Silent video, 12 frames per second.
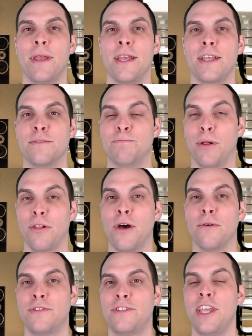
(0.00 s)
is
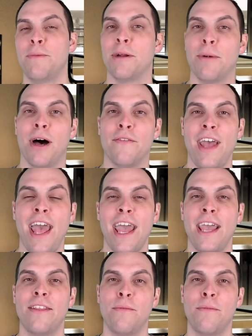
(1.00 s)
below C but above A,